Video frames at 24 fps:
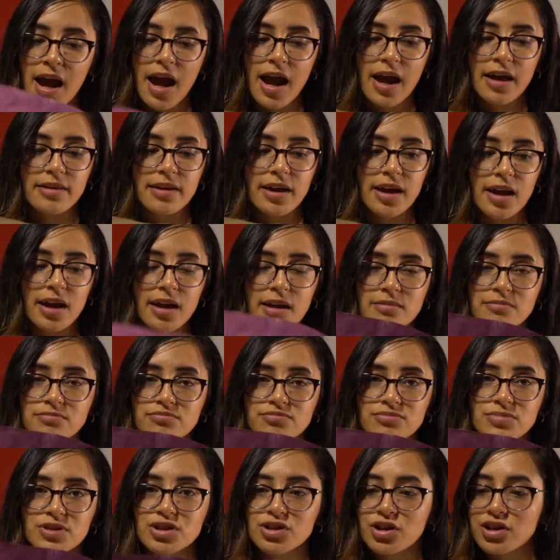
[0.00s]
and
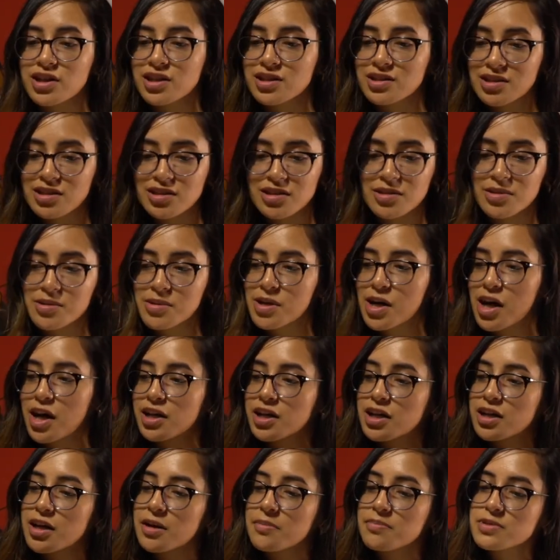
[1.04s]
then started to cut
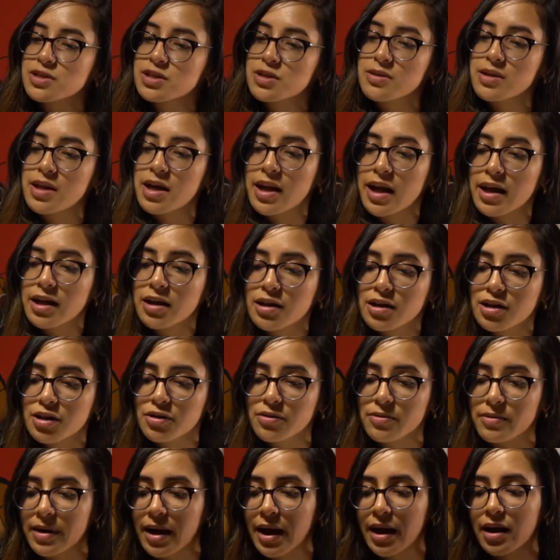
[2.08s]
it up so that I
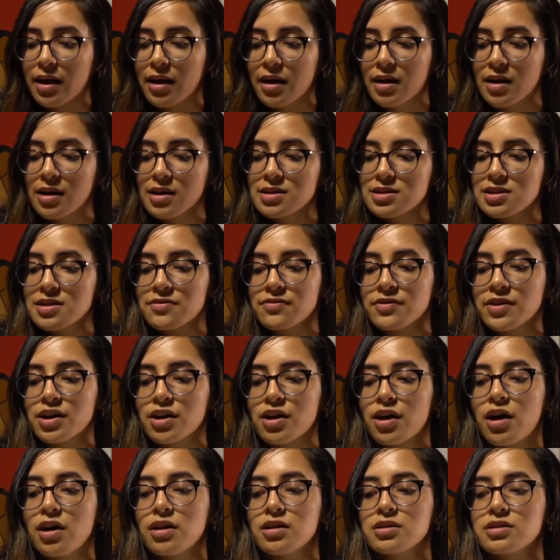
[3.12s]
could create different
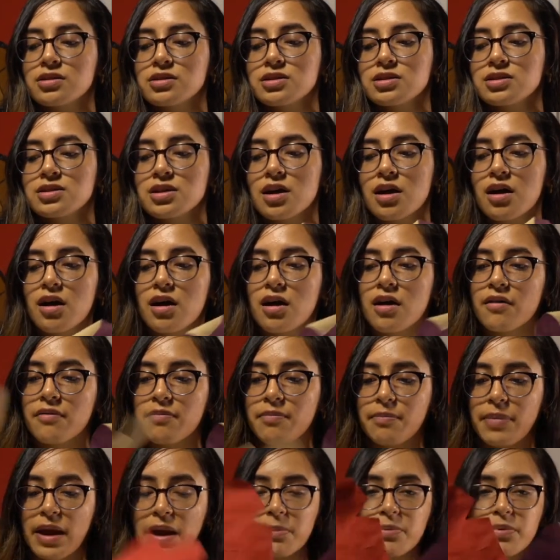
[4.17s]
colors
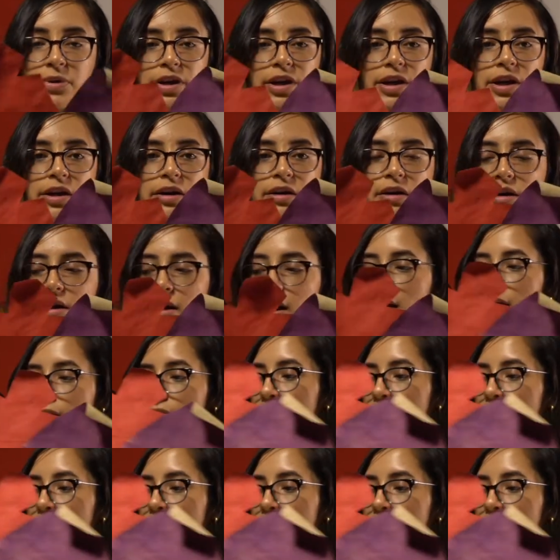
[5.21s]
of paper here